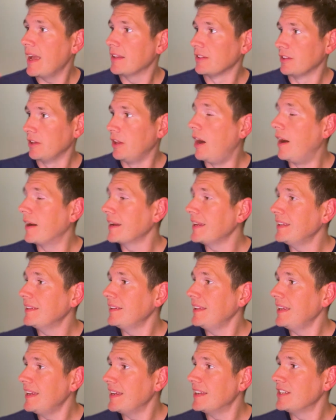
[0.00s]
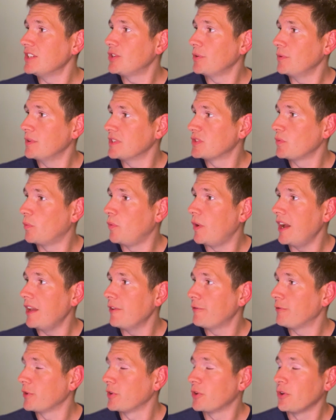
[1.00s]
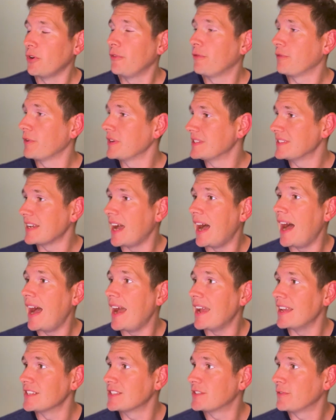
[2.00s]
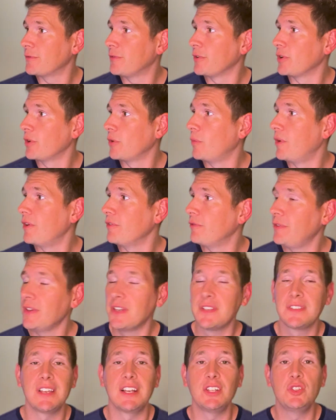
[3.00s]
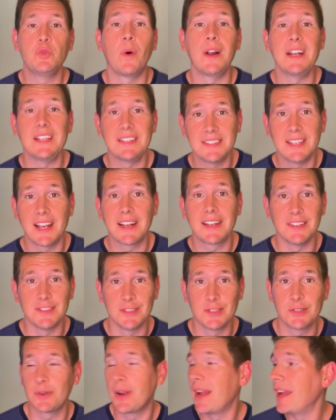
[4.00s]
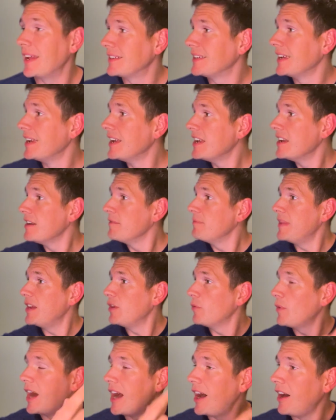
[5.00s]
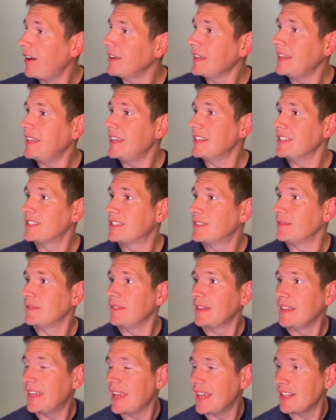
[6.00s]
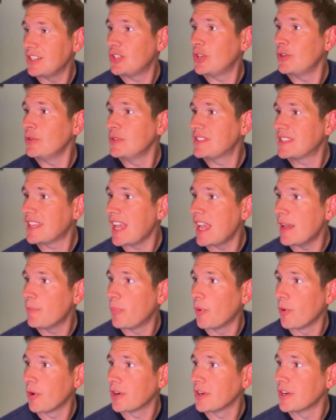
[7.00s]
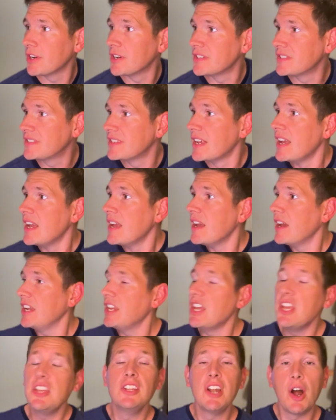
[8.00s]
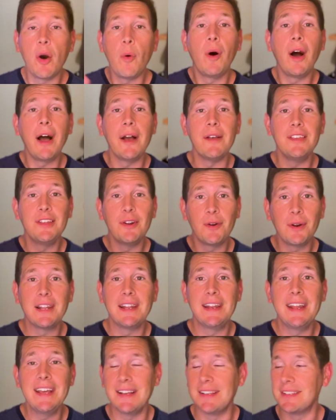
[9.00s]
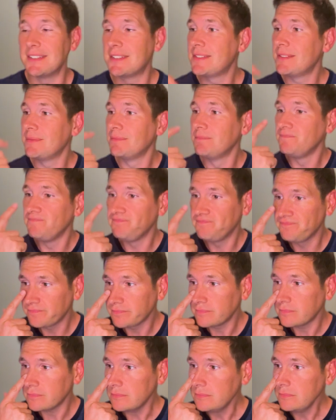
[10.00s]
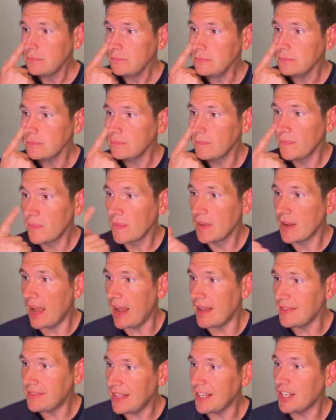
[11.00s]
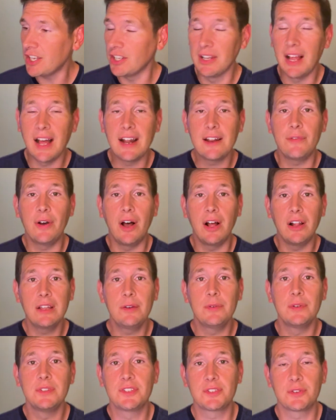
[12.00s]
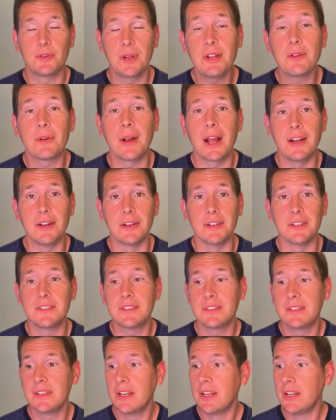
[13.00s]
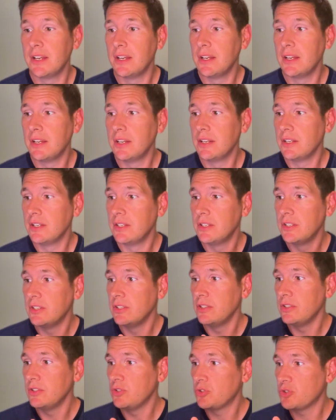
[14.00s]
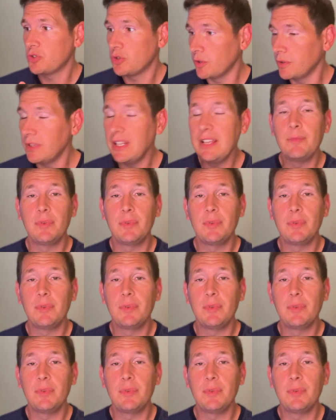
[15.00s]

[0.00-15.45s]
longingly into his wife or girlfriend's eyes for what feels like twenty seconds straight. Meanwhile, he's hit two skateboarders. You know what? You know what it is? I think a lot of Hollywood screenwriters truly